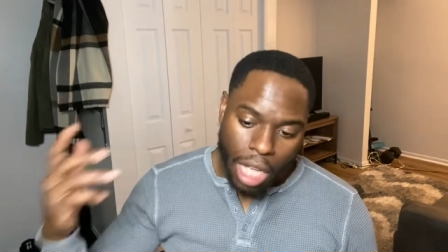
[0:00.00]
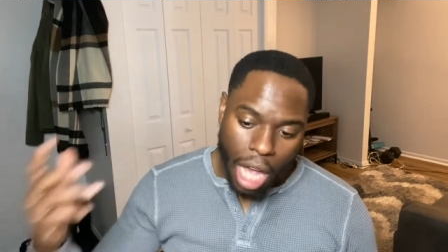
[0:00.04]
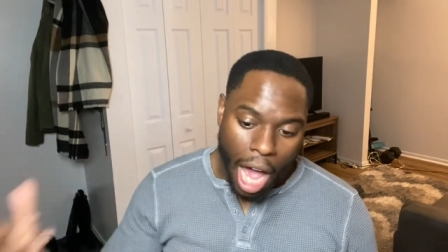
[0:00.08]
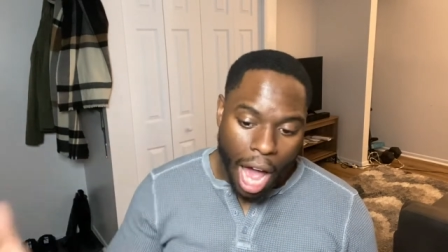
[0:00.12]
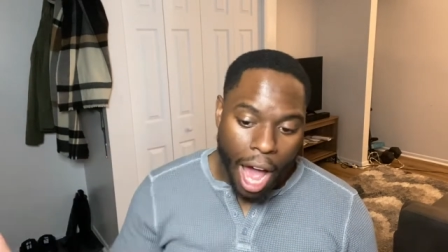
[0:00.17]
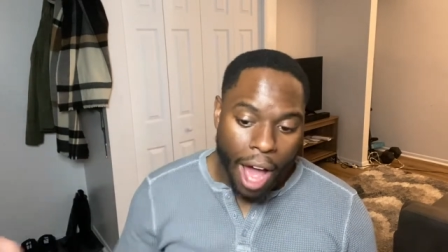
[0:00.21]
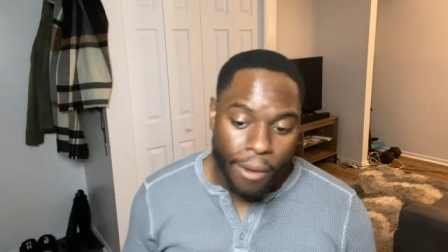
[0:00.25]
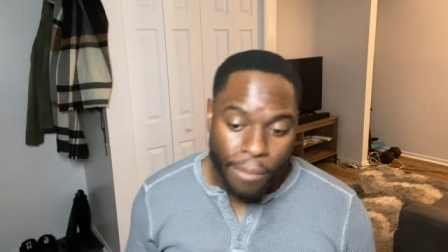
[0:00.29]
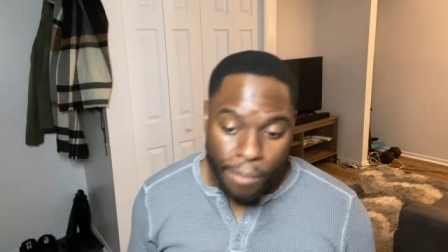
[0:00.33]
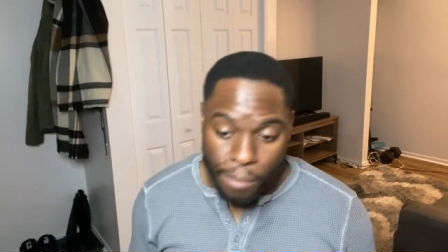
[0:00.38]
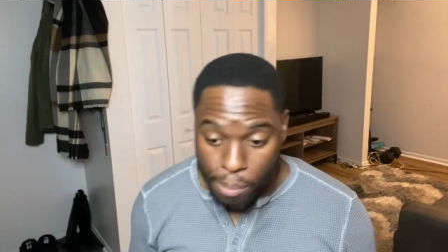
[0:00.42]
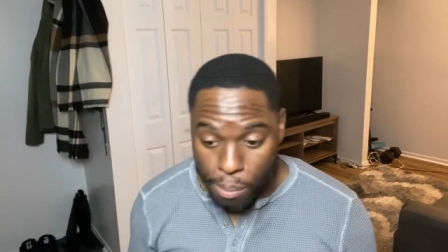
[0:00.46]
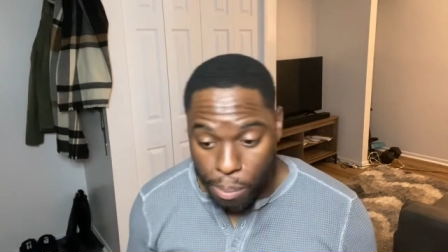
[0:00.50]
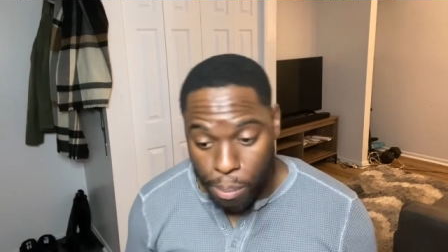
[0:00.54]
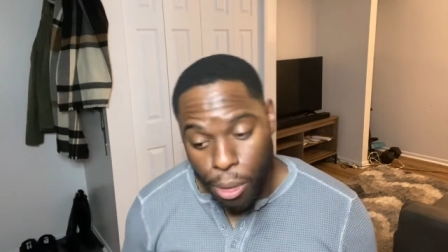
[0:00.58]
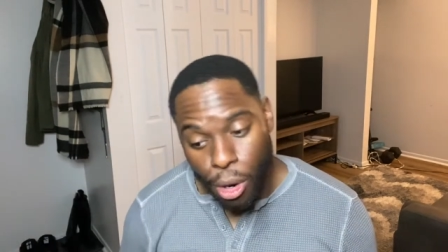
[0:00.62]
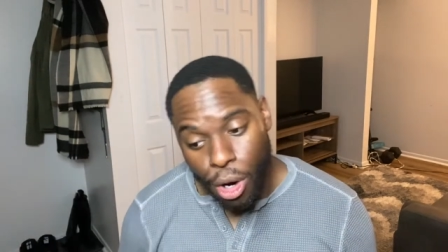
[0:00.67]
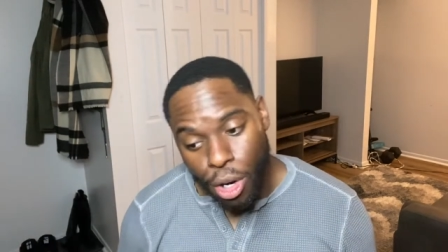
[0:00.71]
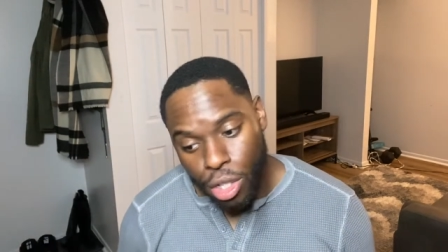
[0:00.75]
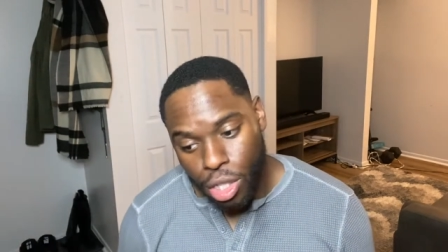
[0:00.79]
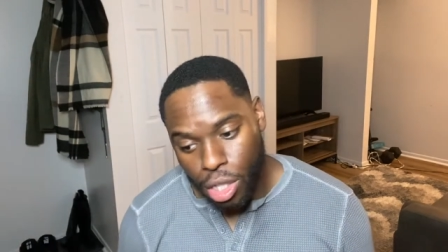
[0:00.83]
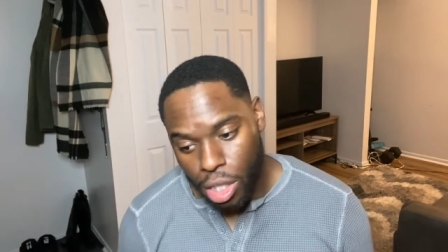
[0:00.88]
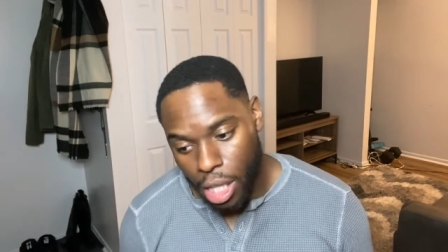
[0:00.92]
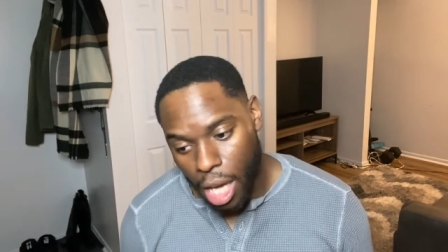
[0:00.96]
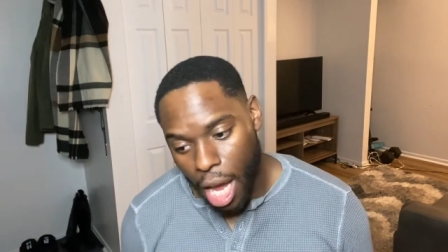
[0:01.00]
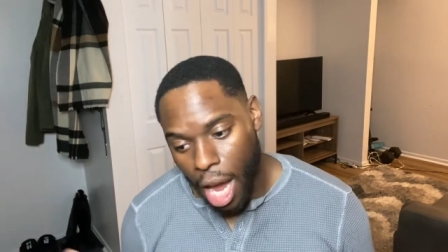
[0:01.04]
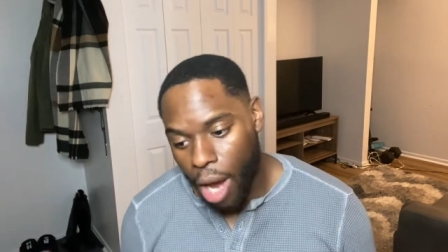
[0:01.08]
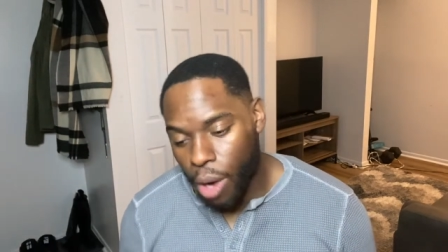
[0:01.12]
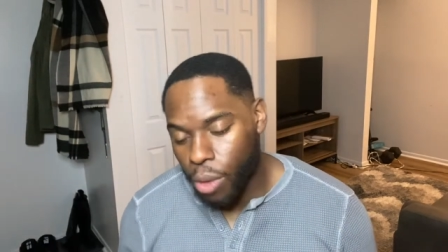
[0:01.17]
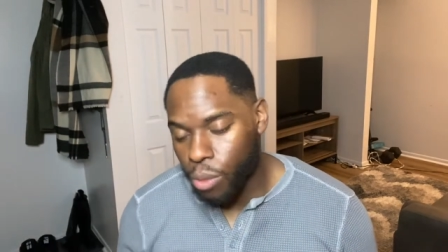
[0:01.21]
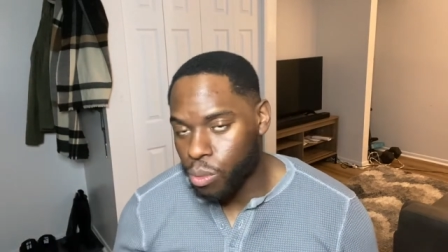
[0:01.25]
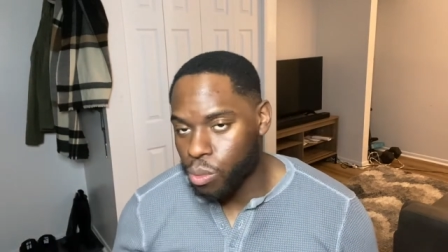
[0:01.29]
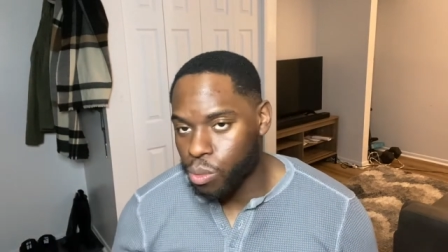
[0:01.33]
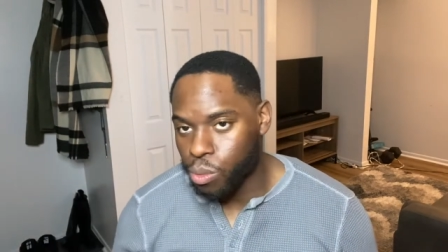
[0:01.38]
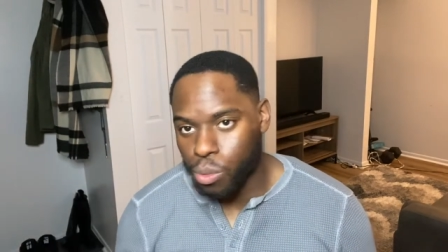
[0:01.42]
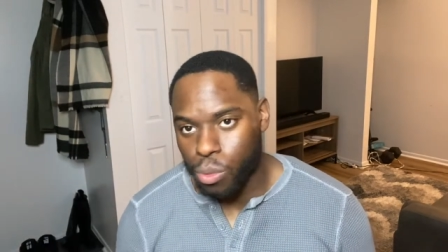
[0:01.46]
I personally, I
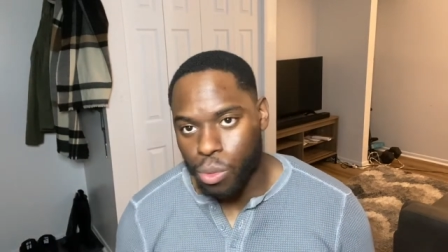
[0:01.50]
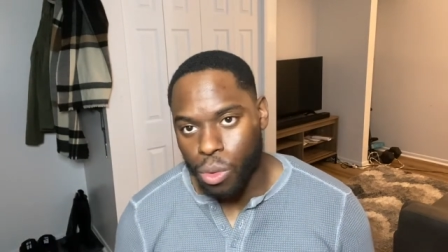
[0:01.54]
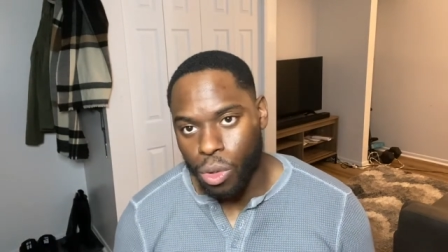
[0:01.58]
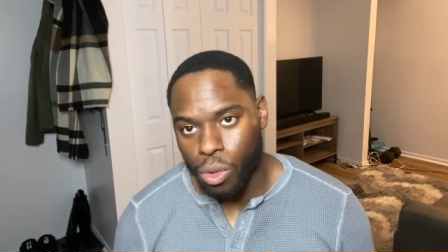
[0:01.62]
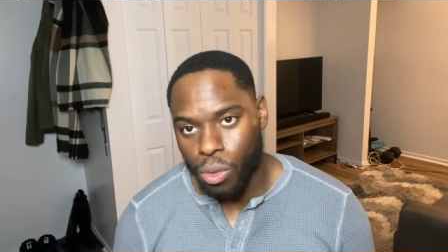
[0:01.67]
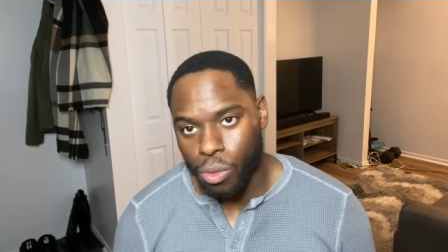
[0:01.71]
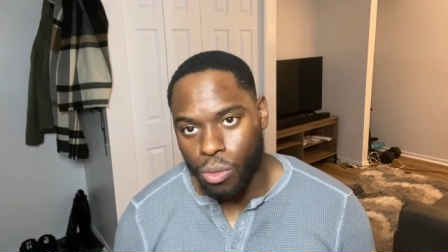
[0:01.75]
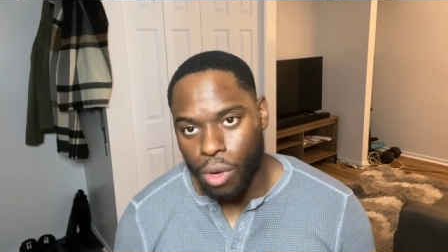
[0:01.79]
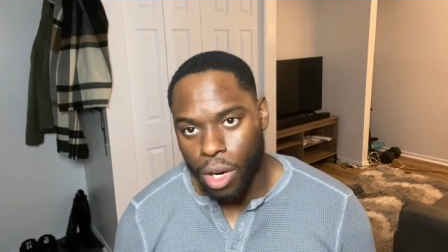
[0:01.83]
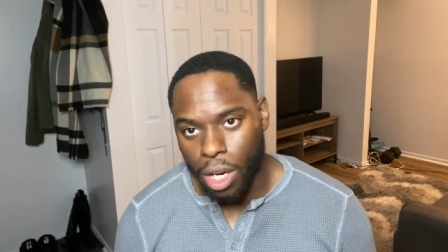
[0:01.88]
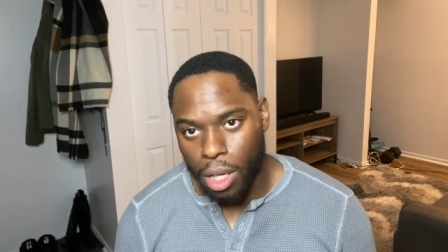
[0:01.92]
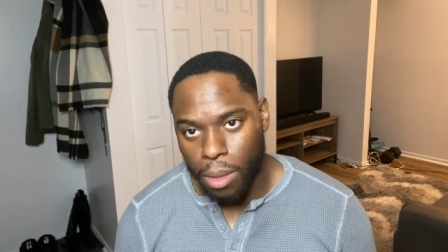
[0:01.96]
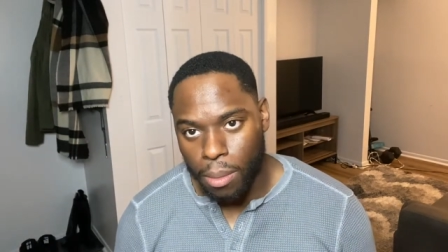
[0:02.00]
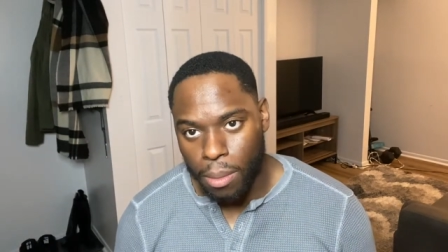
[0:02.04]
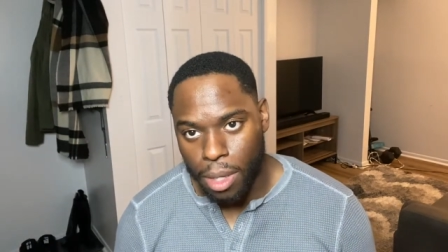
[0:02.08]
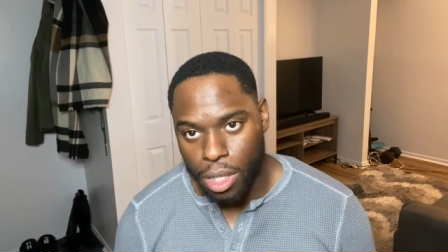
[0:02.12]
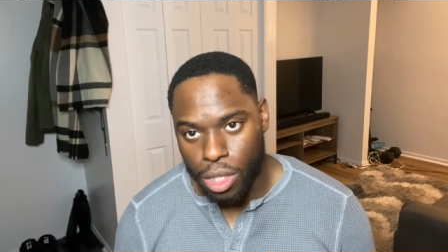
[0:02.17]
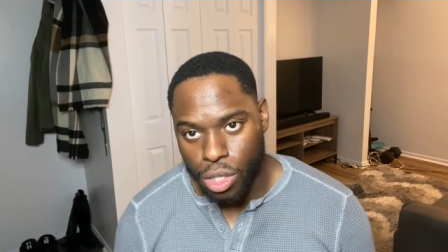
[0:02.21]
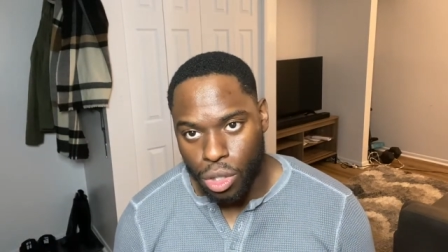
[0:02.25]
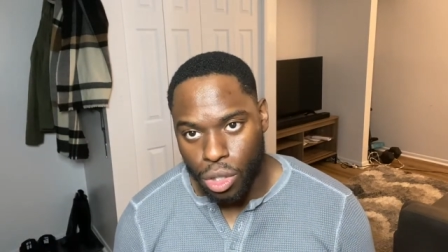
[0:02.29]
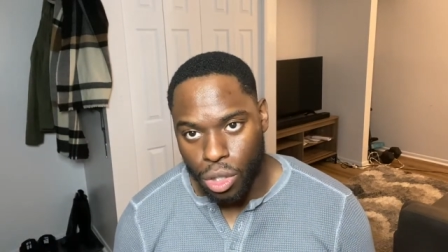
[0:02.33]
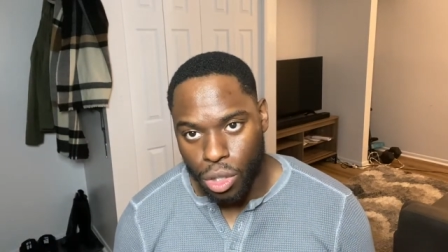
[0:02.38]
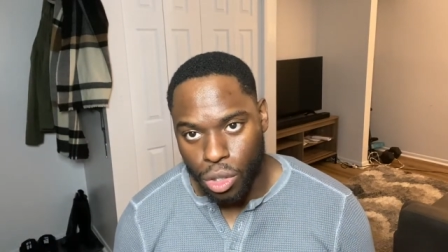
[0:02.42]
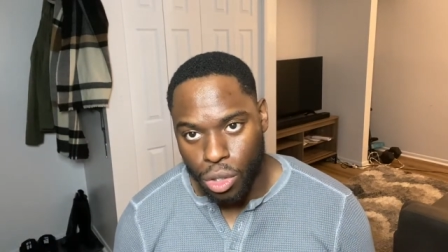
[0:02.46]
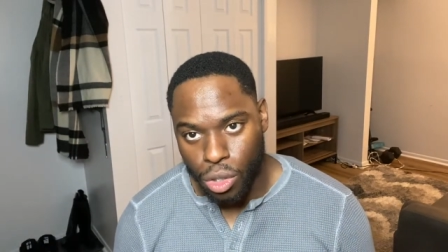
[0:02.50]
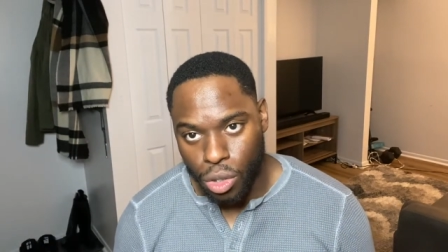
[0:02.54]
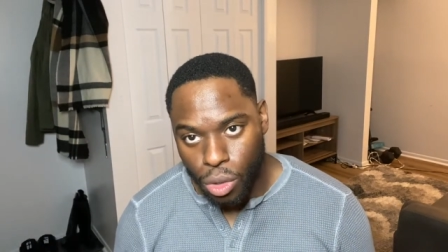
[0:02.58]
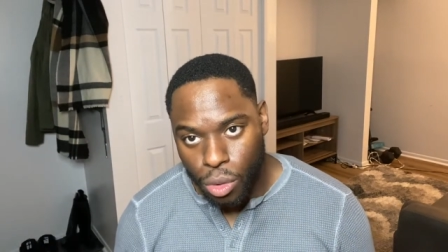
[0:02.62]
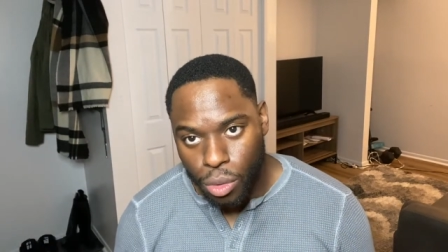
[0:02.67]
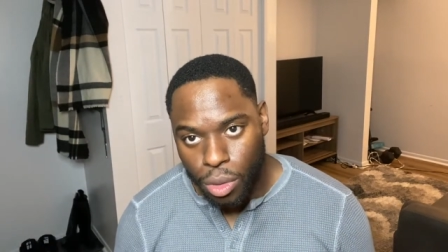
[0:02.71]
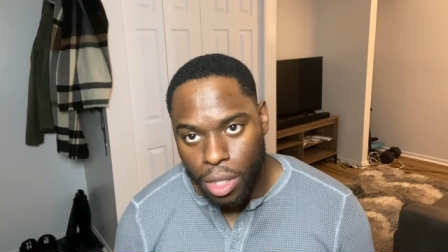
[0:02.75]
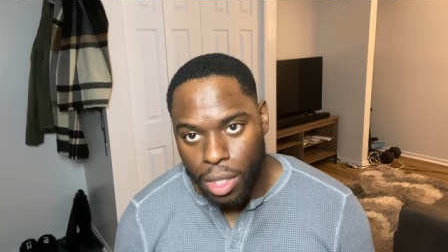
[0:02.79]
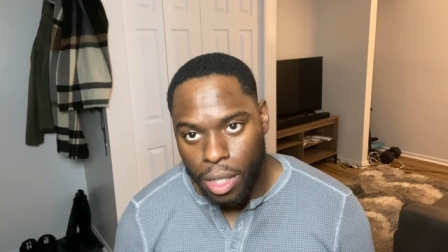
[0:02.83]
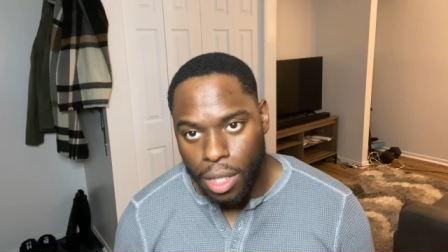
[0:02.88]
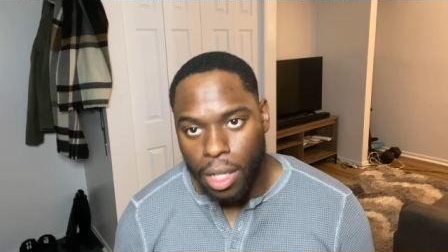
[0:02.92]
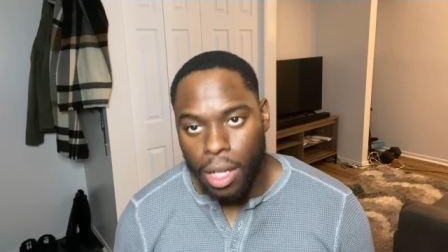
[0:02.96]
won't recommend you to do
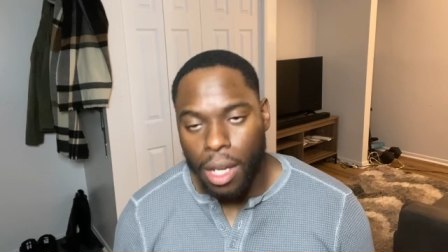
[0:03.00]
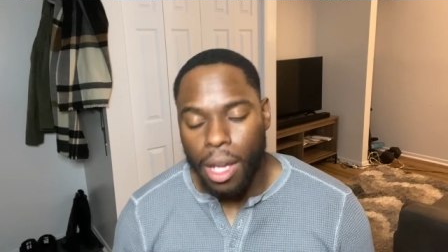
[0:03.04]
it.